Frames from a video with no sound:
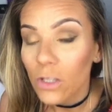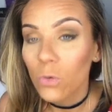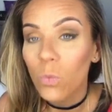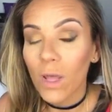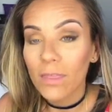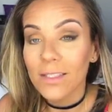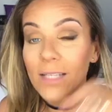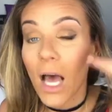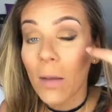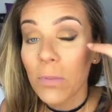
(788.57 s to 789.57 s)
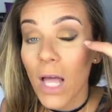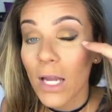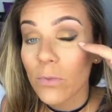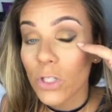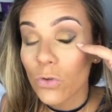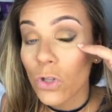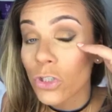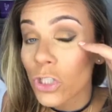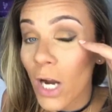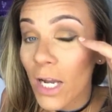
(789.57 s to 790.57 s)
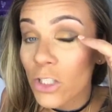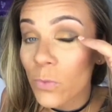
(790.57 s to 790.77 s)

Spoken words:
you want the top line, when you close your eyes,